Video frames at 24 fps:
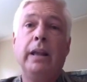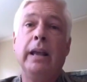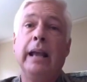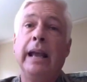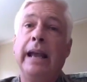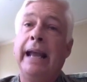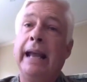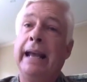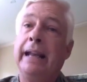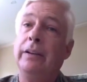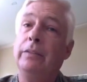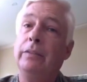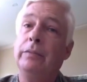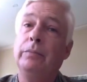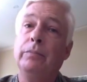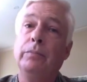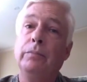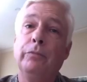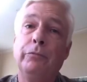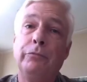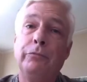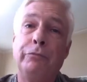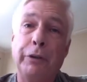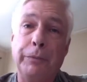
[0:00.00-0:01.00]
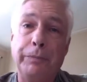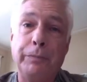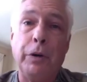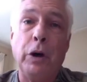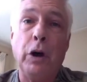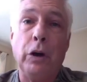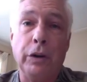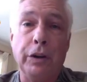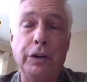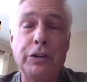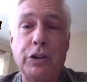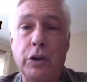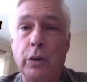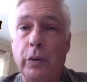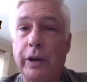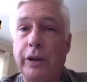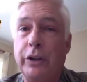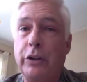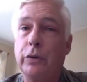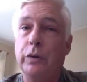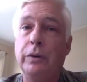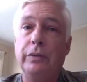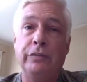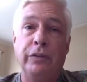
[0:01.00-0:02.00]
And football is
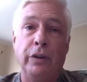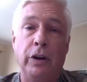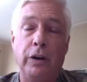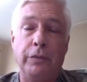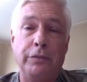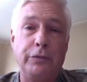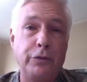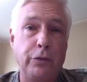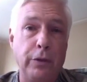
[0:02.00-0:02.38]
going to involve